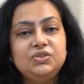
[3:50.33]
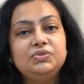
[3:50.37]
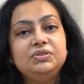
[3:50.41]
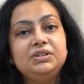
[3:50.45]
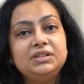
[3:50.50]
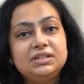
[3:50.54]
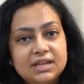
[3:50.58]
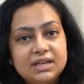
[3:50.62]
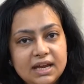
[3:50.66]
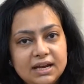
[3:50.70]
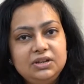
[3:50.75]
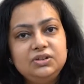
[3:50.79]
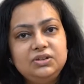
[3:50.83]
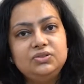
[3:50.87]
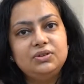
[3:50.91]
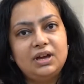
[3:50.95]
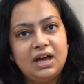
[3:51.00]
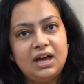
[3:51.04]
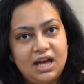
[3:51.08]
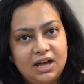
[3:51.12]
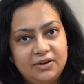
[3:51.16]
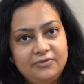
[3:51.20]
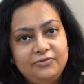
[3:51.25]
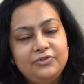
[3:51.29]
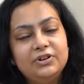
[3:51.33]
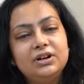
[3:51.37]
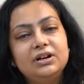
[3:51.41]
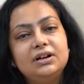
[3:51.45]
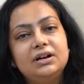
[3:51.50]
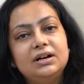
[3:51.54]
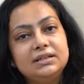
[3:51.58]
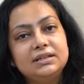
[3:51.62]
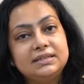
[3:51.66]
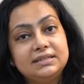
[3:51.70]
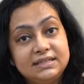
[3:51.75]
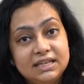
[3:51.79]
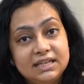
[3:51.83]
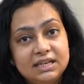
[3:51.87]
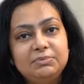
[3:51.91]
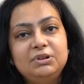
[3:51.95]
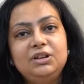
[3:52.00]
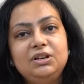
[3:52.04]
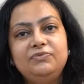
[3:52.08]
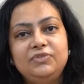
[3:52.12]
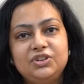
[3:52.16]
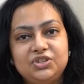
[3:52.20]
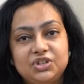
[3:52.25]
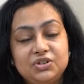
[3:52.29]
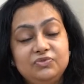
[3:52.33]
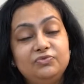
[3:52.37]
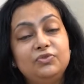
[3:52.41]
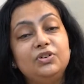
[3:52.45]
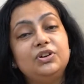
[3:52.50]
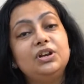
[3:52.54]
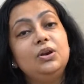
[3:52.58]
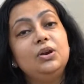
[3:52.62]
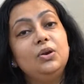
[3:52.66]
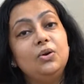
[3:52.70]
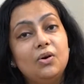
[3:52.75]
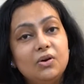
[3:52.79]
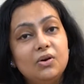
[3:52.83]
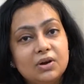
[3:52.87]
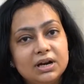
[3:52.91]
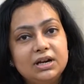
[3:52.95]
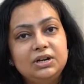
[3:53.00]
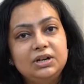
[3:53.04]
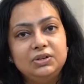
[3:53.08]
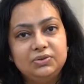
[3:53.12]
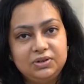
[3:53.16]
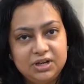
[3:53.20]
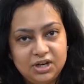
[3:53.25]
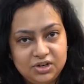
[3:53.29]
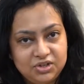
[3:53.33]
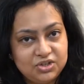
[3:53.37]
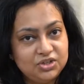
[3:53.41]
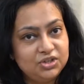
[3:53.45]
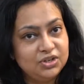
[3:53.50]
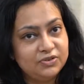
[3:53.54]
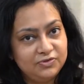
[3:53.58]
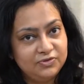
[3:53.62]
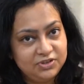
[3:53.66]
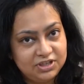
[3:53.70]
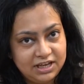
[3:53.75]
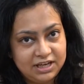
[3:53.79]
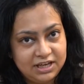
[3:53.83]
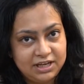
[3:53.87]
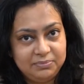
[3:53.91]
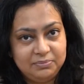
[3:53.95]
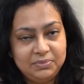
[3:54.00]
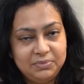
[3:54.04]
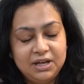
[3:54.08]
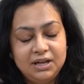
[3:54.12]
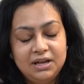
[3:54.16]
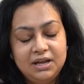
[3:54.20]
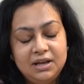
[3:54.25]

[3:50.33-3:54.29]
you tend to have a stable vision for a longer duration of time.